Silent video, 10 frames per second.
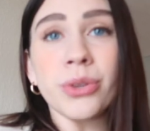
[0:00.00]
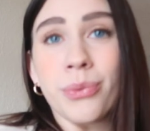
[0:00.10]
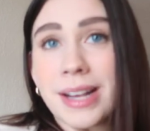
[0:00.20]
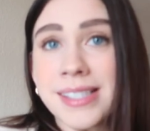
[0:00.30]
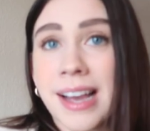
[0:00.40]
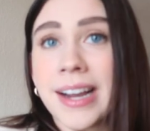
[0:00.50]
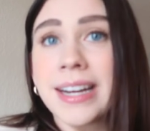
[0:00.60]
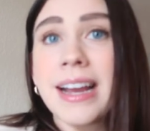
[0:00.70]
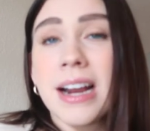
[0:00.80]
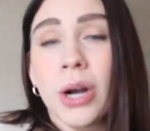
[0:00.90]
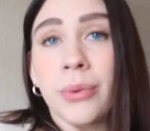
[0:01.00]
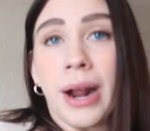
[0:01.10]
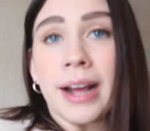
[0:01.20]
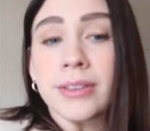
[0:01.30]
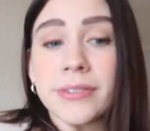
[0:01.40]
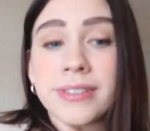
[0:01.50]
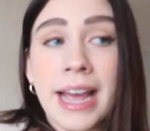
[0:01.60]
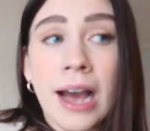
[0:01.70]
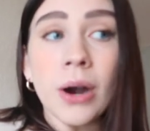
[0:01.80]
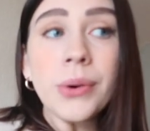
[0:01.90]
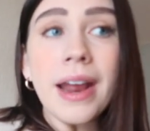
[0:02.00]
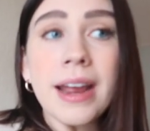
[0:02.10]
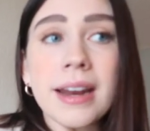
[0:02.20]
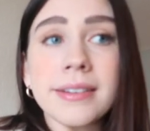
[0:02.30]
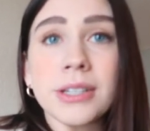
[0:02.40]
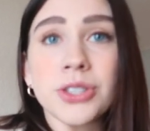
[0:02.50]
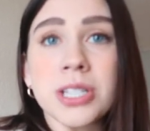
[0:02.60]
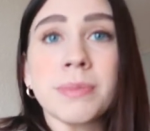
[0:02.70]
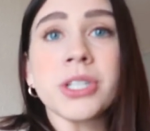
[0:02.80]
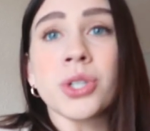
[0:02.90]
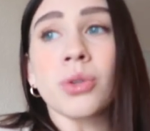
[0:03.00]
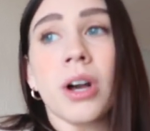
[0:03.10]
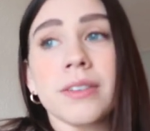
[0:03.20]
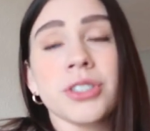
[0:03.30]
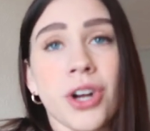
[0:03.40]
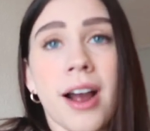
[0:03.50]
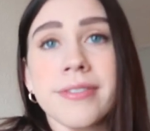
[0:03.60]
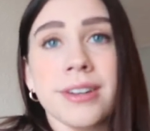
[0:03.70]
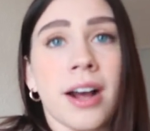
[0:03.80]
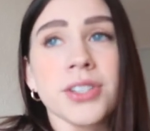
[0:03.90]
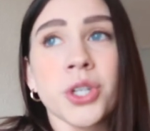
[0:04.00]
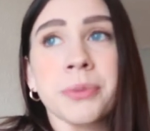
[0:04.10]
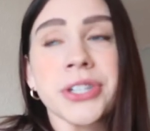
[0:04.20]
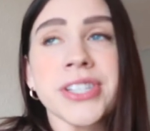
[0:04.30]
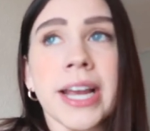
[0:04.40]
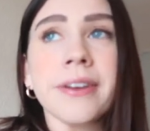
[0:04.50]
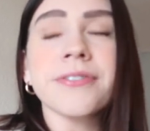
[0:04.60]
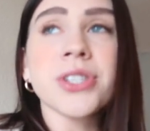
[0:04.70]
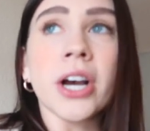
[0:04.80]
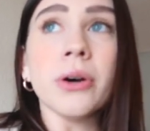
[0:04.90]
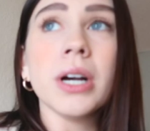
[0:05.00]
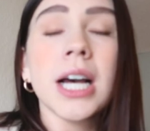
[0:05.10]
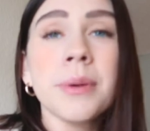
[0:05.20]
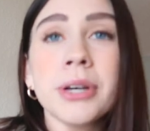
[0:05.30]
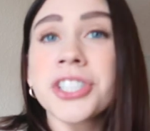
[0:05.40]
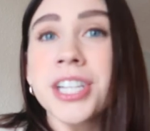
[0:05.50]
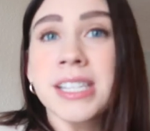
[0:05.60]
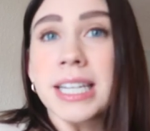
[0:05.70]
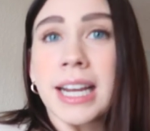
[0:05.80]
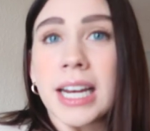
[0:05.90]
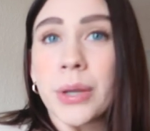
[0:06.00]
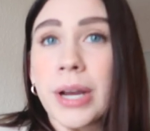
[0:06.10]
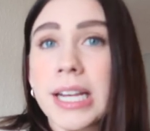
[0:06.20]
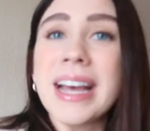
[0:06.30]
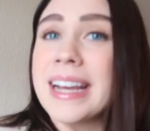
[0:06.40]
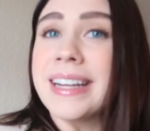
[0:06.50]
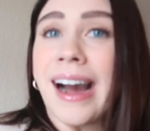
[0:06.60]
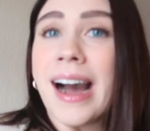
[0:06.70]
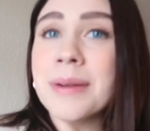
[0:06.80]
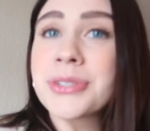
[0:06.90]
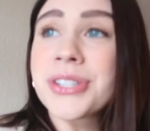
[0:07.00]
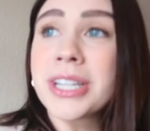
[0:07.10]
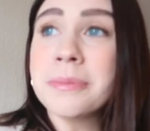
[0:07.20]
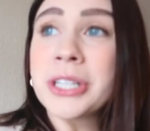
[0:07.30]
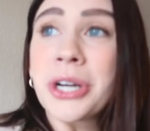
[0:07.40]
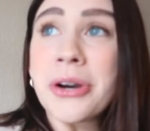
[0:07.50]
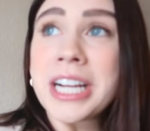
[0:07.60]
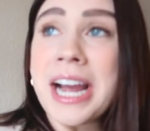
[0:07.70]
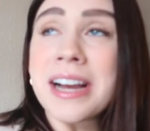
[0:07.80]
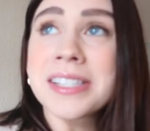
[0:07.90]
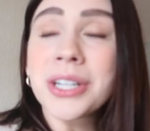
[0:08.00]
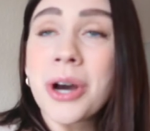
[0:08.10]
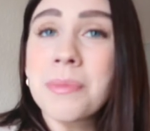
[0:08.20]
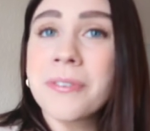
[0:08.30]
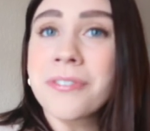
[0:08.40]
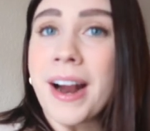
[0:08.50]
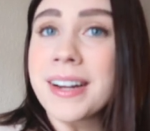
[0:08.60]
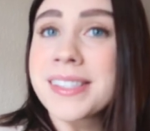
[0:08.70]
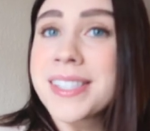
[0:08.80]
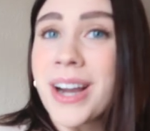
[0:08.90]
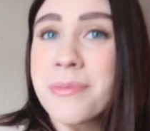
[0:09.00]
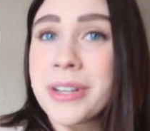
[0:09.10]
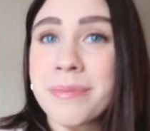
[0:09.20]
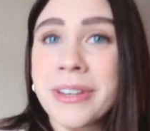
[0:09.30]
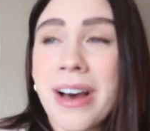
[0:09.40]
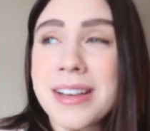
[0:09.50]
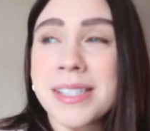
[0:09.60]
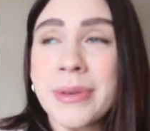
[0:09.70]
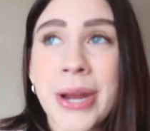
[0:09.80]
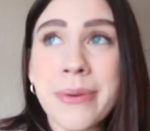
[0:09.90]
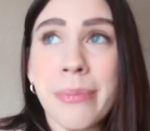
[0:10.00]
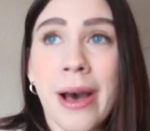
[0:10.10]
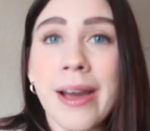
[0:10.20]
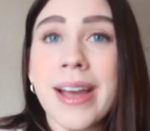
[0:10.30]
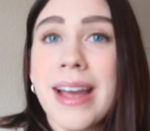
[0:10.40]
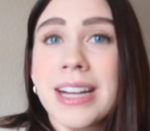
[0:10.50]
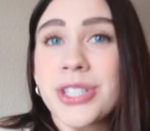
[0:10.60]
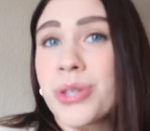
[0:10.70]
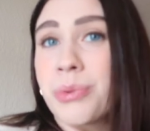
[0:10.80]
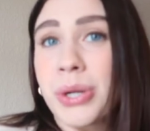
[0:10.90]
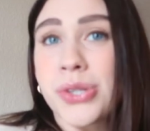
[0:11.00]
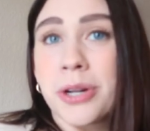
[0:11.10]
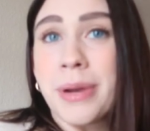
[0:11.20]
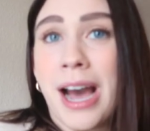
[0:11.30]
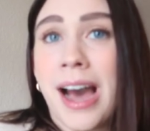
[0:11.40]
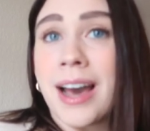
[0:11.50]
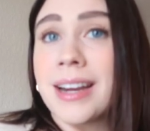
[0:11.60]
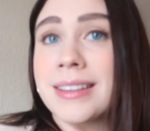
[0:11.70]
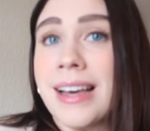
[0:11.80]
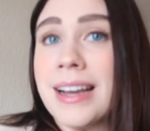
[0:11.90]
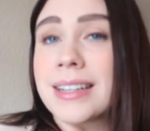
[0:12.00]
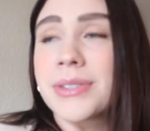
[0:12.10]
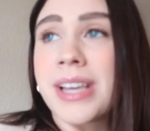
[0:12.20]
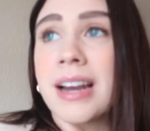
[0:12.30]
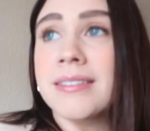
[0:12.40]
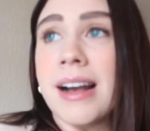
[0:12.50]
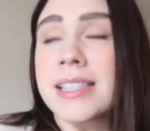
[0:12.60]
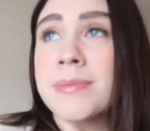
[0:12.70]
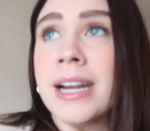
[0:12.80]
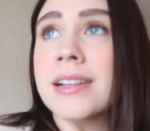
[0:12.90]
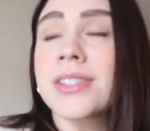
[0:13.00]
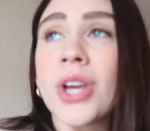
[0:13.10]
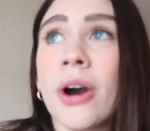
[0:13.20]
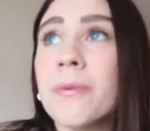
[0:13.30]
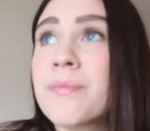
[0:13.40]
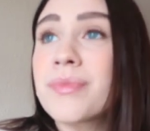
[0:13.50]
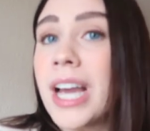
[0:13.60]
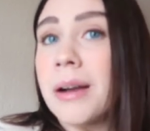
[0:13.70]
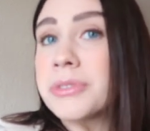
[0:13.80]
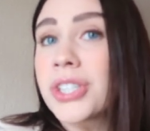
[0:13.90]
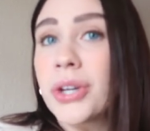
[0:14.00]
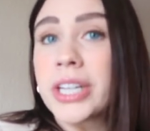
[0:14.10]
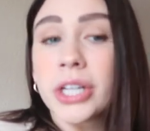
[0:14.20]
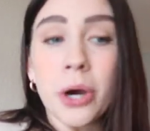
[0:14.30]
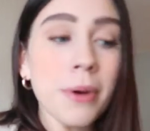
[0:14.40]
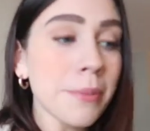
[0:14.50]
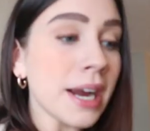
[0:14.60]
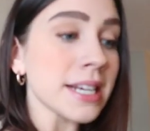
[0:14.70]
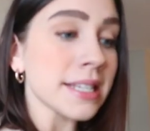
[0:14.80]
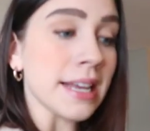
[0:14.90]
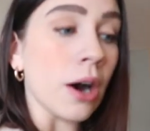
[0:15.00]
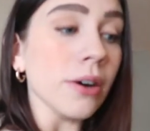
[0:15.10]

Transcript: the west side where I live now, and it would just be too long of a drive and not super safe. So plus she's sick anyway. Yeah, I'm just gonna be going. I asked a couple friends to come with me last minute, but just the roads are bad and like it's kind of last minute. So yeah, I'm just going to go by myself.